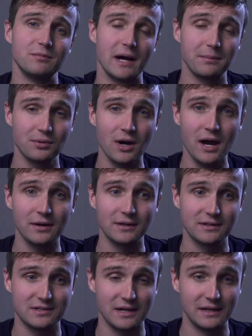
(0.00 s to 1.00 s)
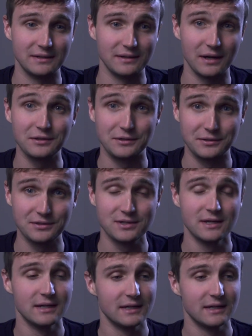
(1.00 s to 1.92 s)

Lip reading: my product and others.